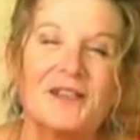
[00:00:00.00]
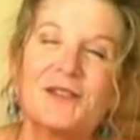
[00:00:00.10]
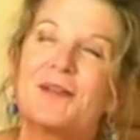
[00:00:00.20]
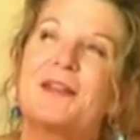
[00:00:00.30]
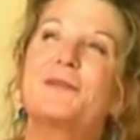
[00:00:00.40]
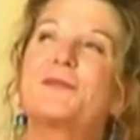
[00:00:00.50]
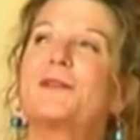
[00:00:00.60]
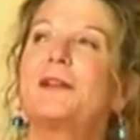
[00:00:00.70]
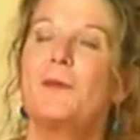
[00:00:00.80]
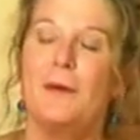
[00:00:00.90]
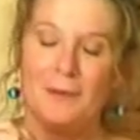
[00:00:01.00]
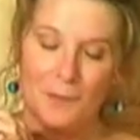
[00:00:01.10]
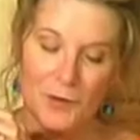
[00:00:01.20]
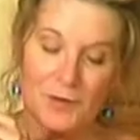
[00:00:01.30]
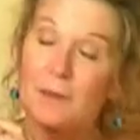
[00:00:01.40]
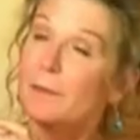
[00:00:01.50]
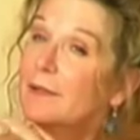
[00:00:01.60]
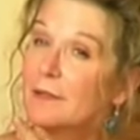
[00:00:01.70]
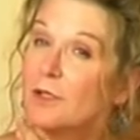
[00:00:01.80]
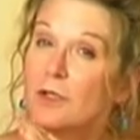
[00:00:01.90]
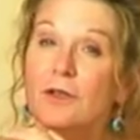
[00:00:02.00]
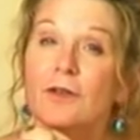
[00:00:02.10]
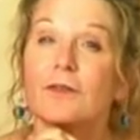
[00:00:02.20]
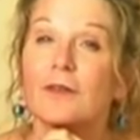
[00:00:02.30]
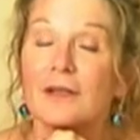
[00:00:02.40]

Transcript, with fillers: So that was really quite amusing. But you know,